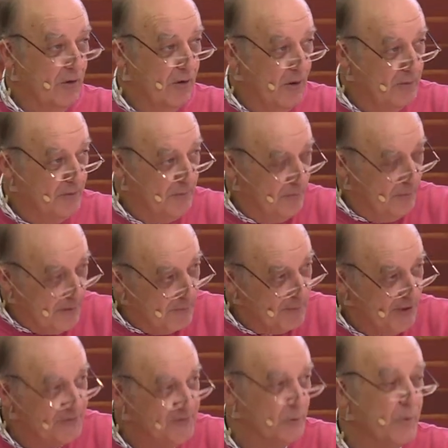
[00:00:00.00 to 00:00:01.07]
God being
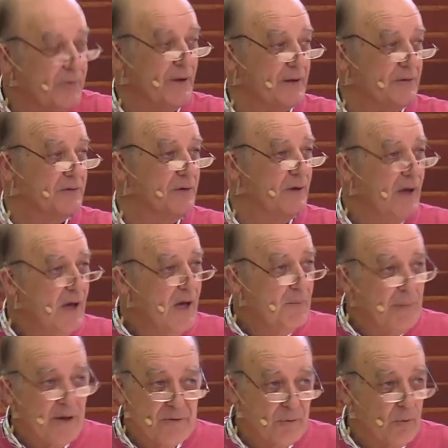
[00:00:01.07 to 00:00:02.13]
present with us,
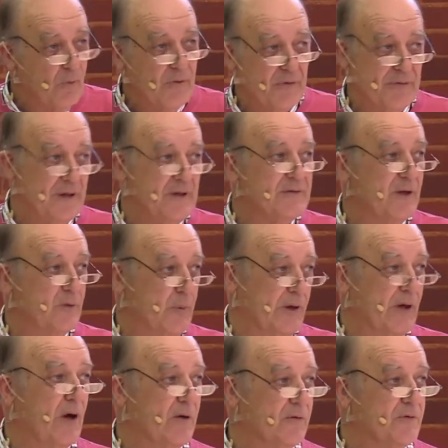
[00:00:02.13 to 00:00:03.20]
but through all the things that we
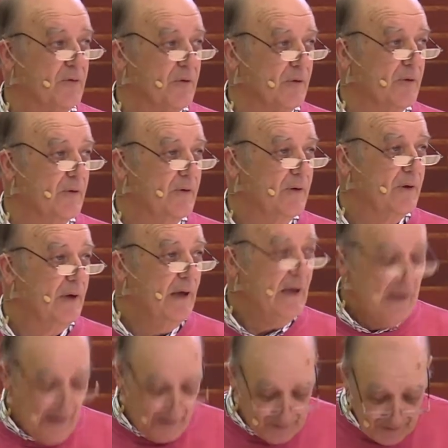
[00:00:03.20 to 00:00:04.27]
go through.
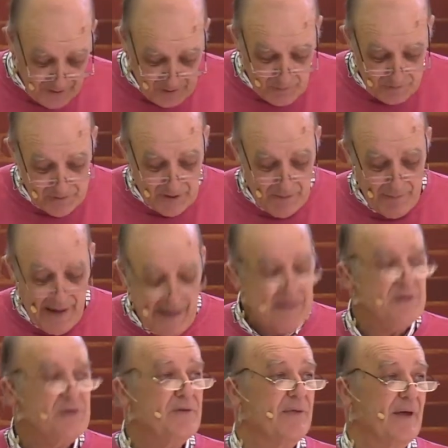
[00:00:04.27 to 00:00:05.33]
And so this was a
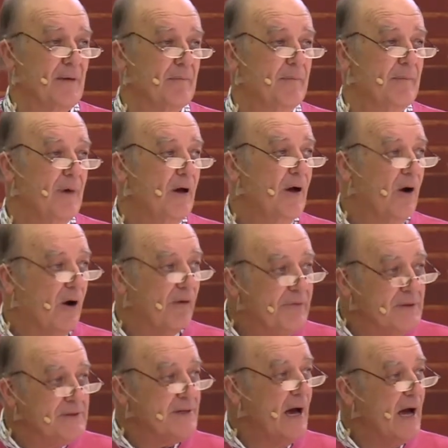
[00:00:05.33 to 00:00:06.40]
reminder to them of
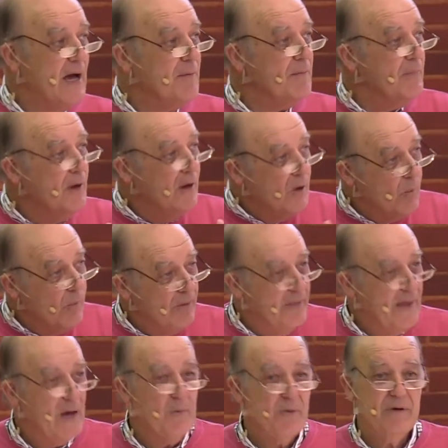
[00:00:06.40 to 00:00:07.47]
the time when
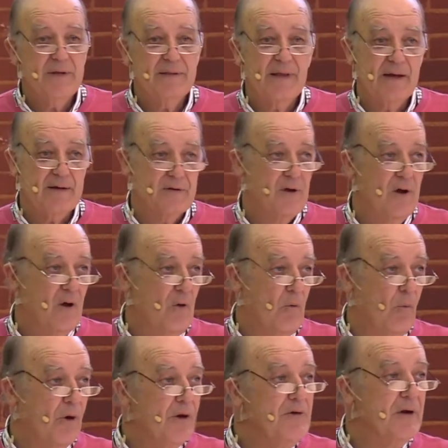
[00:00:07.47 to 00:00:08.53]
they were in that
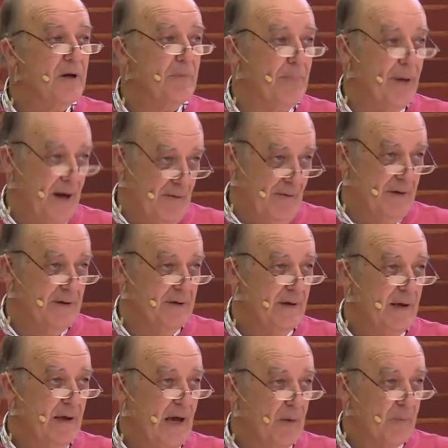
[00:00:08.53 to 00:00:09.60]
wandering period
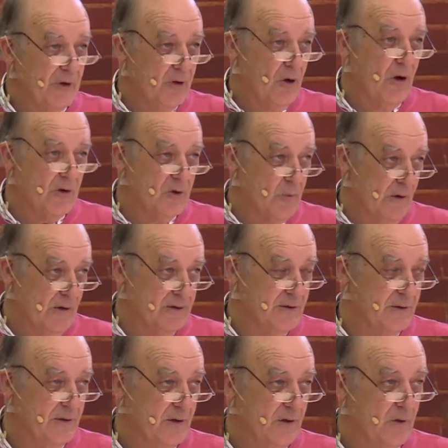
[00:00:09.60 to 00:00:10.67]
and when God dwelt
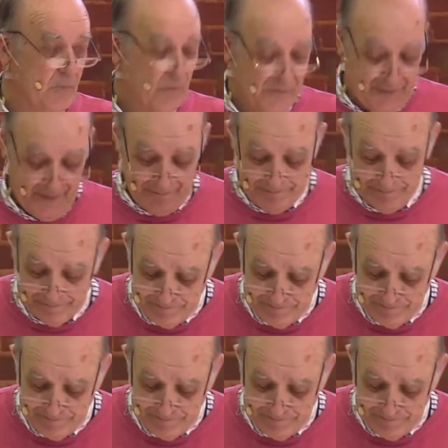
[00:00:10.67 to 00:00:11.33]
with them.